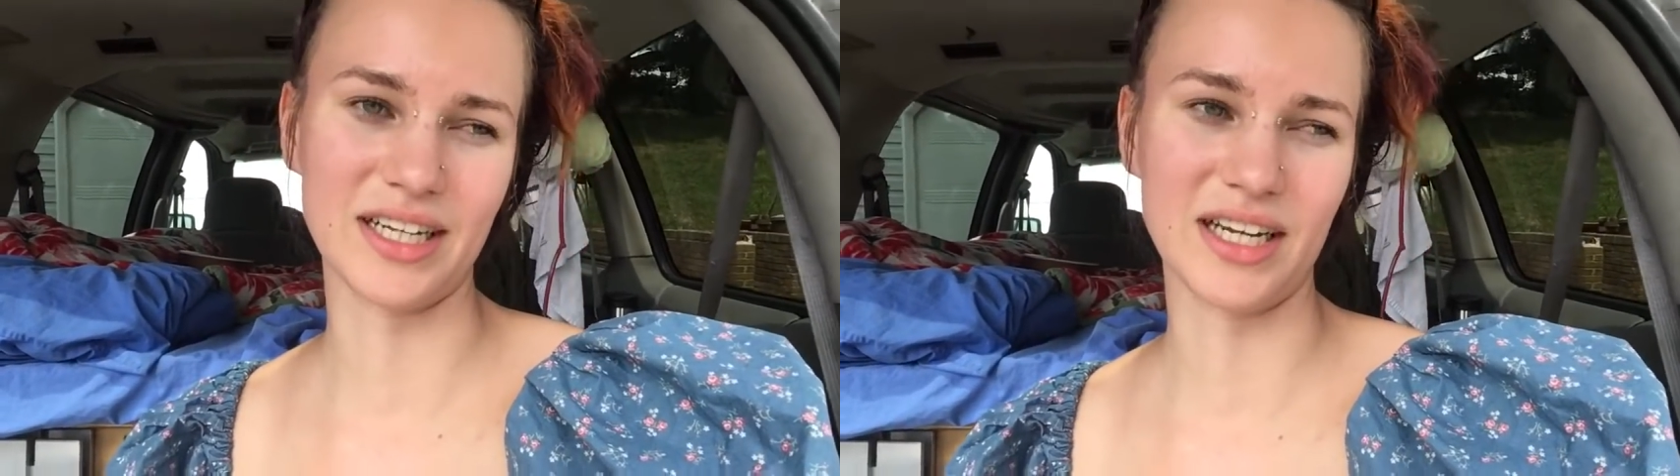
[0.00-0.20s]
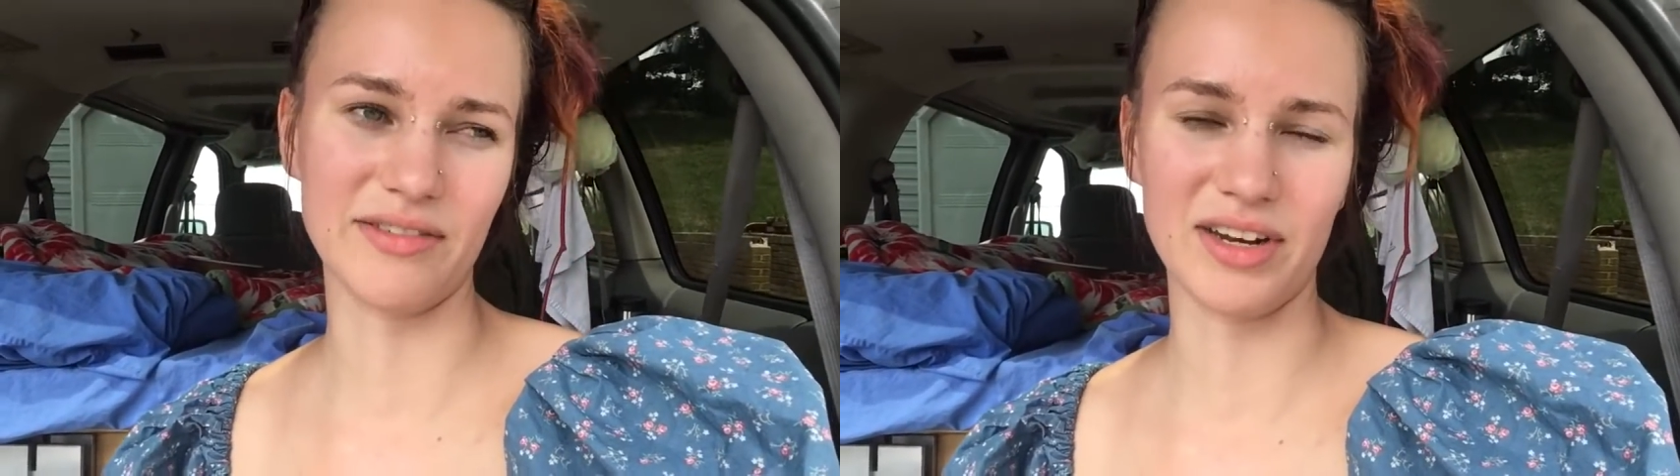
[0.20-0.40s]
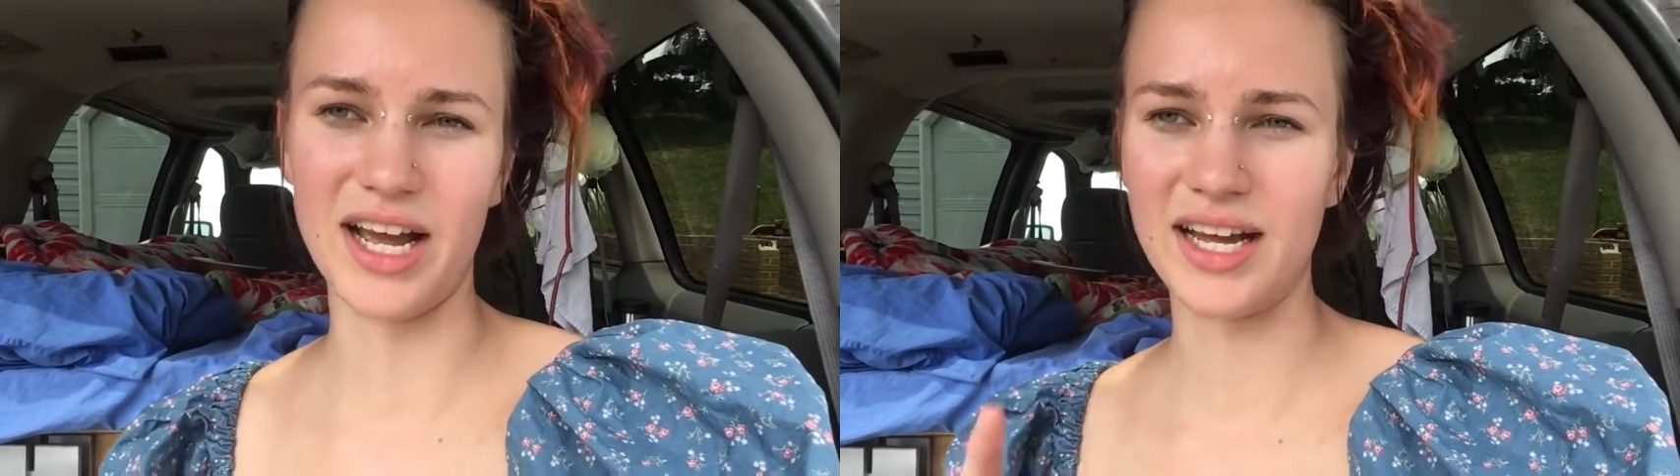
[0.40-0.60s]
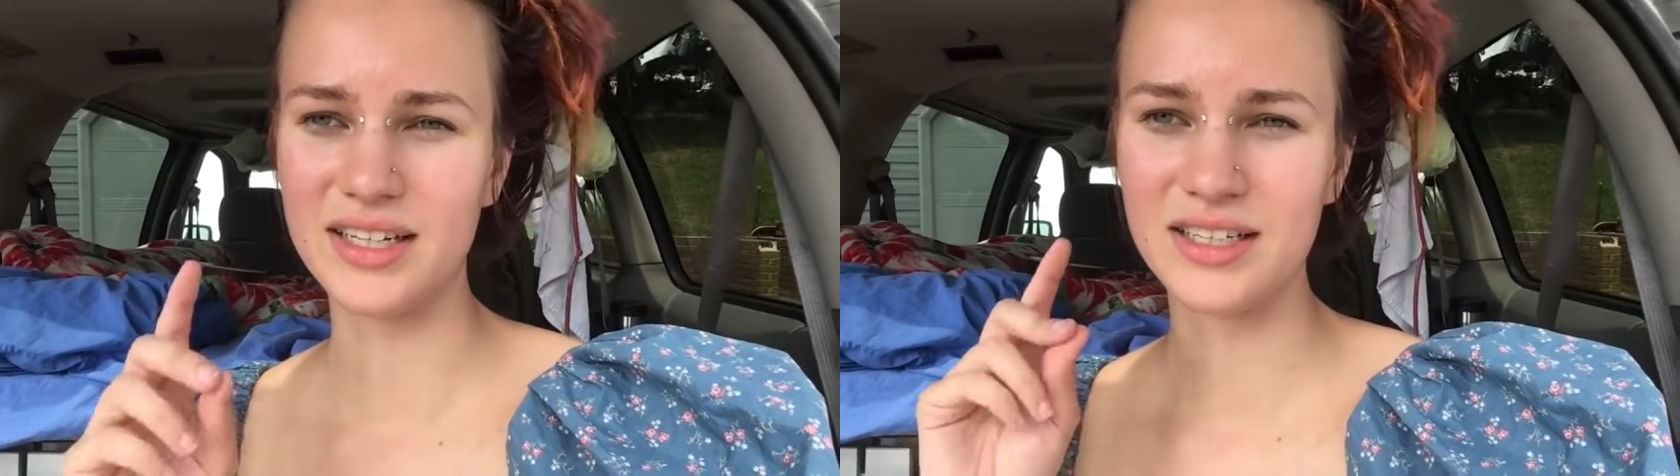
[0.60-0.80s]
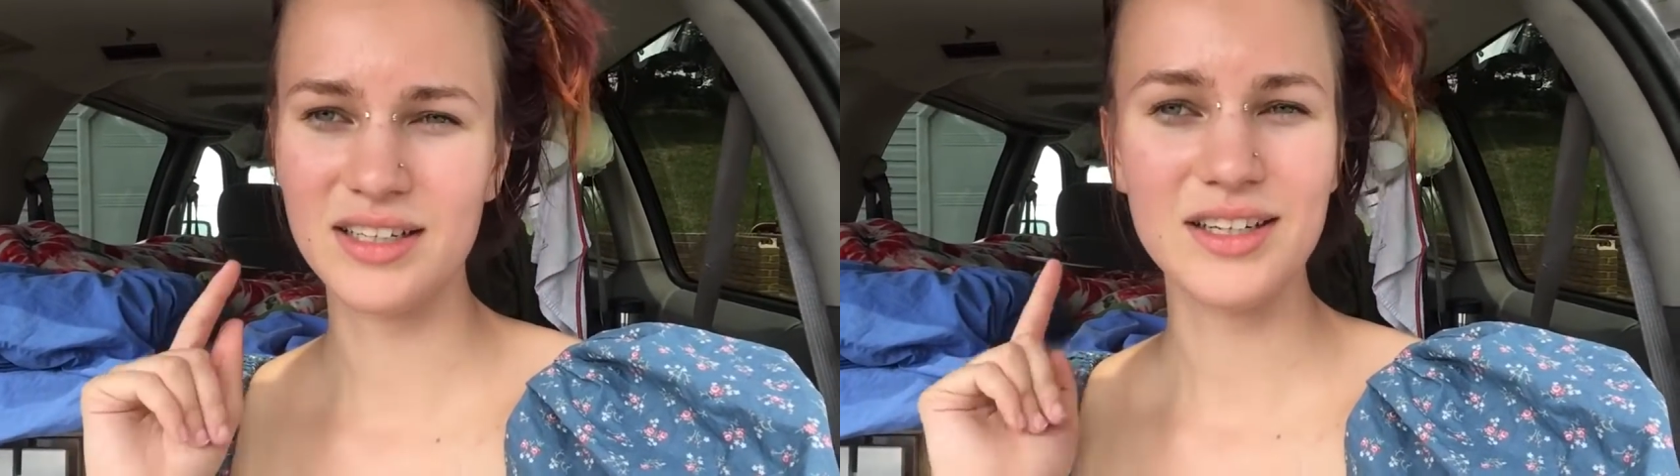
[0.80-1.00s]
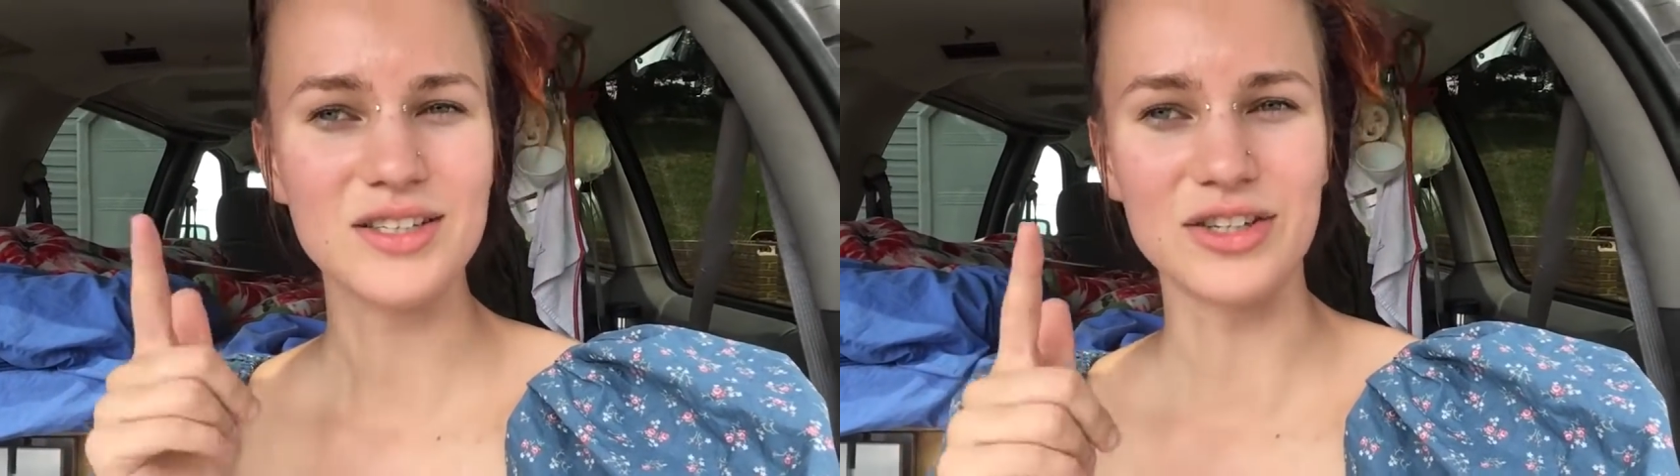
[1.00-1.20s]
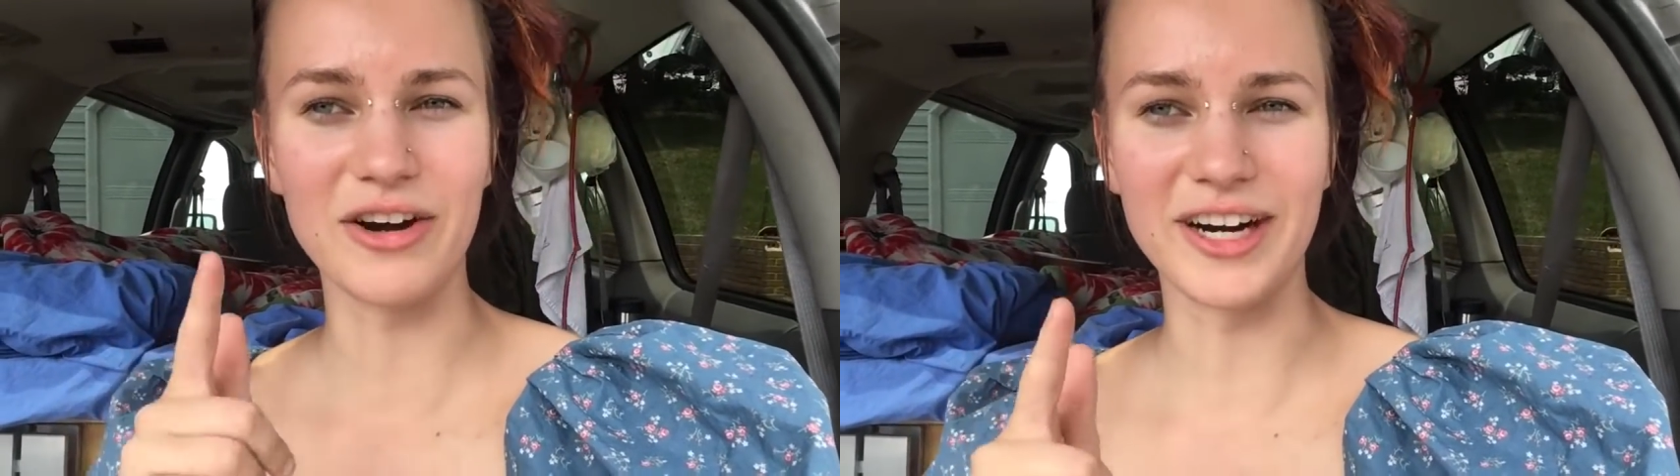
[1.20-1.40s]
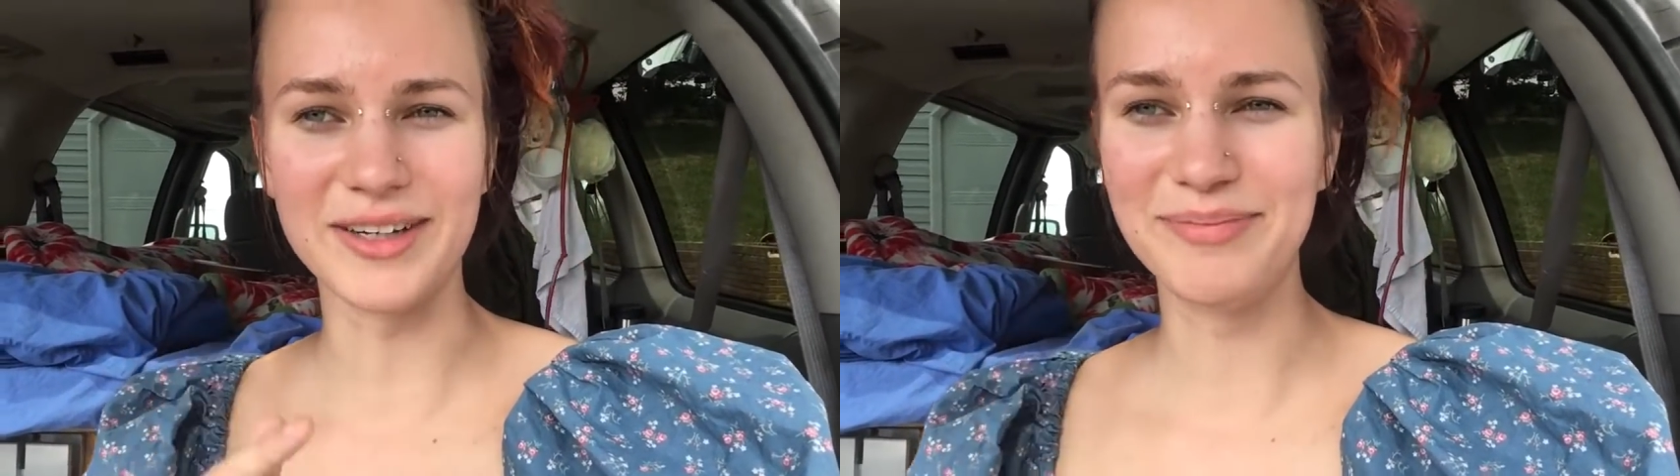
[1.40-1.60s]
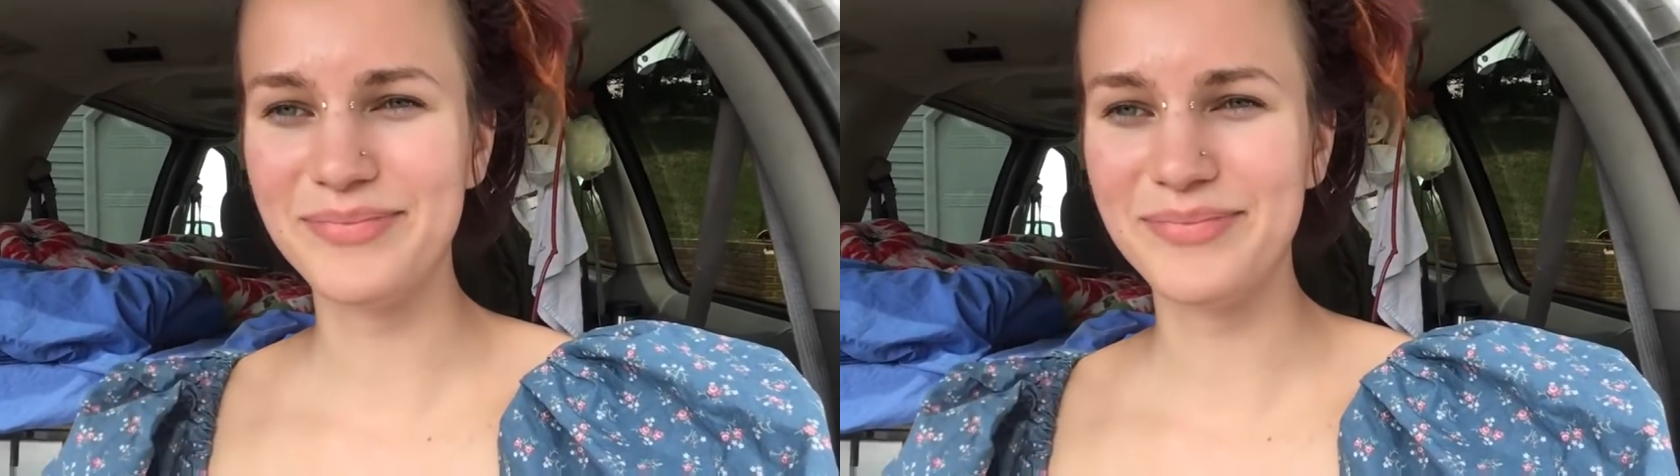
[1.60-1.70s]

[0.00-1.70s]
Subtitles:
and if not, sorry.